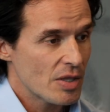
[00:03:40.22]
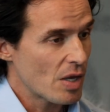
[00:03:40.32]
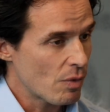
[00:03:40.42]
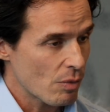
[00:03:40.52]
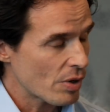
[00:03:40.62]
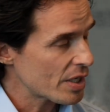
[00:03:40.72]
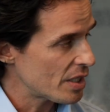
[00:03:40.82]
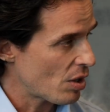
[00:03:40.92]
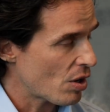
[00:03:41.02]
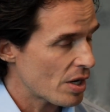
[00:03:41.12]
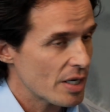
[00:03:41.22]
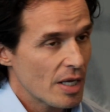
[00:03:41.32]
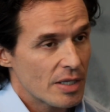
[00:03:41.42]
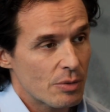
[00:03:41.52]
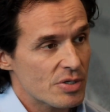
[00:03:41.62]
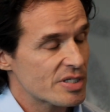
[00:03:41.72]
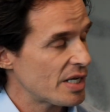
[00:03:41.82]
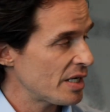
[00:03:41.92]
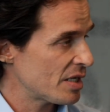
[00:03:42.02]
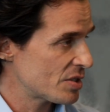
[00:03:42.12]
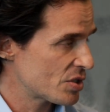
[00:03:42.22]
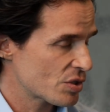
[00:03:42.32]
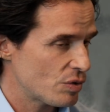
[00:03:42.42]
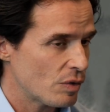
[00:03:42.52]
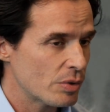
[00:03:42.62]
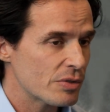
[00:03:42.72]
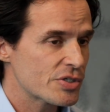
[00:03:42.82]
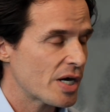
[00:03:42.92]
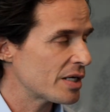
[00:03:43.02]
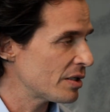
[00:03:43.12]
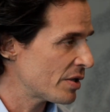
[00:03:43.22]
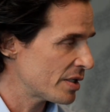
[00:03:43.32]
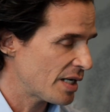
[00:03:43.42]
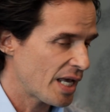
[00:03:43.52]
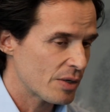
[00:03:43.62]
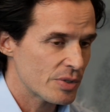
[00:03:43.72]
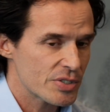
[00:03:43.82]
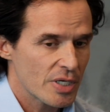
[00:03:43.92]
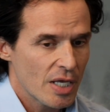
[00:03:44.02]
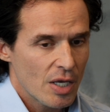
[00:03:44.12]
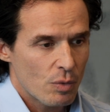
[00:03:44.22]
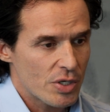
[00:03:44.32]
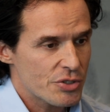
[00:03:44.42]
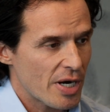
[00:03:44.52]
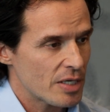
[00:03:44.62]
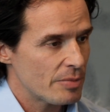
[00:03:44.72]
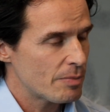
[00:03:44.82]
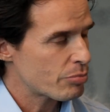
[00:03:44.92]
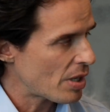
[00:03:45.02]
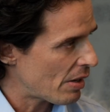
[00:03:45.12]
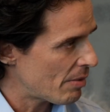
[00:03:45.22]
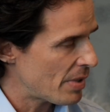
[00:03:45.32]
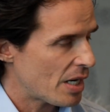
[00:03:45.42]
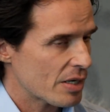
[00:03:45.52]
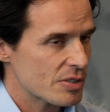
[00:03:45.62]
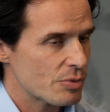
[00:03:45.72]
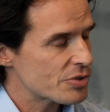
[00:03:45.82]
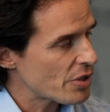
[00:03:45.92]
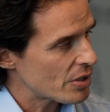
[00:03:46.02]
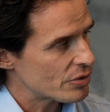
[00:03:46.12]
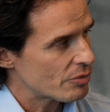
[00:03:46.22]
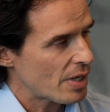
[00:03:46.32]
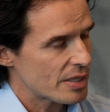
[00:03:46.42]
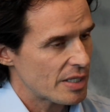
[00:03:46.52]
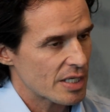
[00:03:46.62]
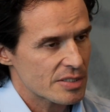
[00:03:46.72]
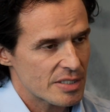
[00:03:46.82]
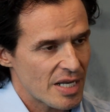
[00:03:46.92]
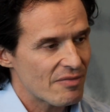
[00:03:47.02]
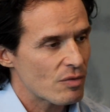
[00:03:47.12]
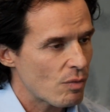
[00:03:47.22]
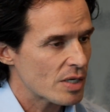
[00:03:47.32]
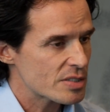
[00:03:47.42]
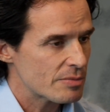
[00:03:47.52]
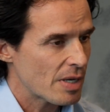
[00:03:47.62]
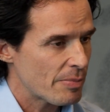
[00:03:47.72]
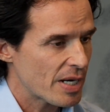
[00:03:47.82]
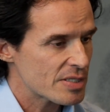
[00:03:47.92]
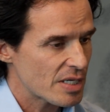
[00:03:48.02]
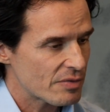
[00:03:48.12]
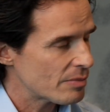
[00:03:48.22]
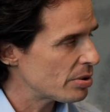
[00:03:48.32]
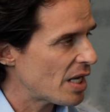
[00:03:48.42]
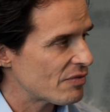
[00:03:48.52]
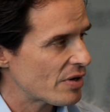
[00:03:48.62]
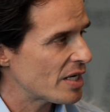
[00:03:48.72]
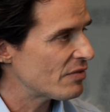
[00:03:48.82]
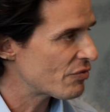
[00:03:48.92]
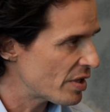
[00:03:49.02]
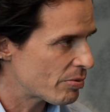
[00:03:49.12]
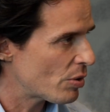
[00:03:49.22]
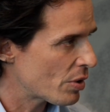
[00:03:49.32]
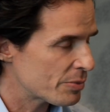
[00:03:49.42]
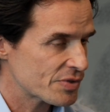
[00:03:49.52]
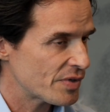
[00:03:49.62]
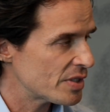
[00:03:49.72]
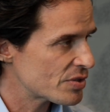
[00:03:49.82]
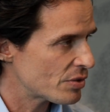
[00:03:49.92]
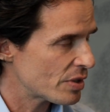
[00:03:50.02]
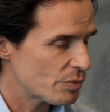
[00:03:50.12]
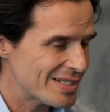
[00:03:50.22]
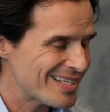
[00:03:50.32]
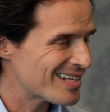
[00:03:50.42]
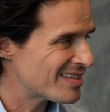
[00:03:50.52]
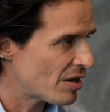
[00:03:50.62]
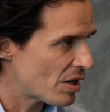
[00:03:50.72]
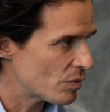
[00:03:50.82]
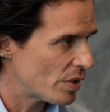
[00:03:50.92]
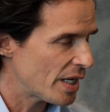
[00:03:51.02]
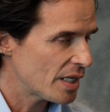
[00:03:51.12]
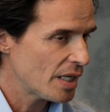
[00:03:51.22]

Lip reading: They were working hard. They were sending us to school. We were trying to learn the language. We're trying to be proud Americans. We're trying to do the right things. And never once did my parents ever apply for any free programs of any sort. We did it the hard way.